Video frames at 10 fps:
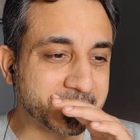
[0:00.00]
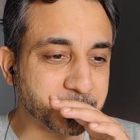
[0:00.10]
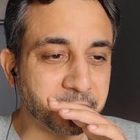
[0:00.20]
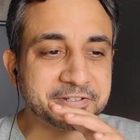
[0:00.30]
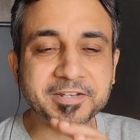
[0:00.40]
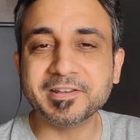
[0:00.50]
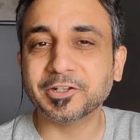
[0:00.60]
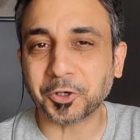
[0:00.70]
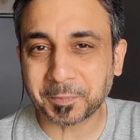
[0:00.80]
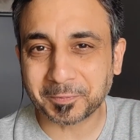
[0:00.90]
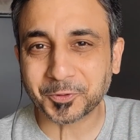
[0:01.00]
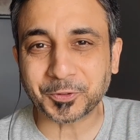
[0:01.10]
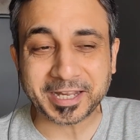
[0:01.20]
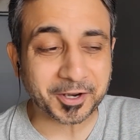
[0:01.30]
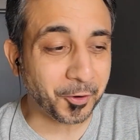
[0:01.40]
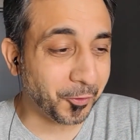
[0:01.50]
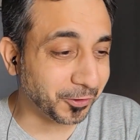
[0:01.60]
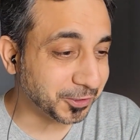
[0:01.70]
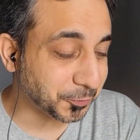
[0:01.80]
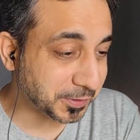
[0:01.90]
obviously we'll not be able to take
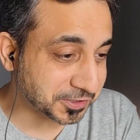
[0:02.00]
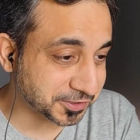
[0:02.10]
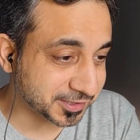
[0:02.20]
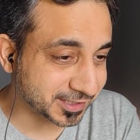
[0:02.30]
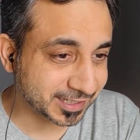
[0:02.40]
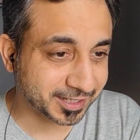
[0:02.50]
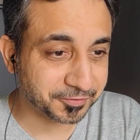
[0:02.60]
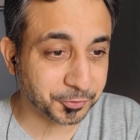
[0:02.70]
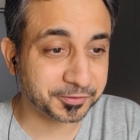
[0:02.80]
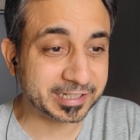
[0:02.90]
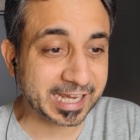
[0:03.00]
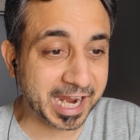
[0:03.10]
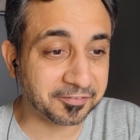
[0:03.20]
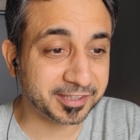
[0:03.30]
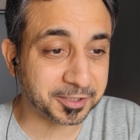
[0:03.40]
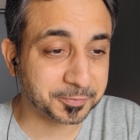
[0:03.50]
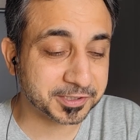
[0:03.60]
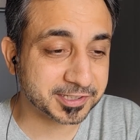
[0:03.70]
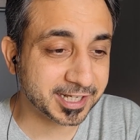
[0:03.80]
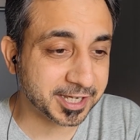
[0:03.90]
all the questions. We don't really have that
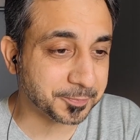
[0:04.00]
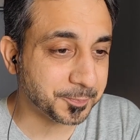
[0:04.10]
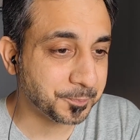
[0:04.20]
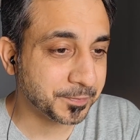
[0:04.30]
much time.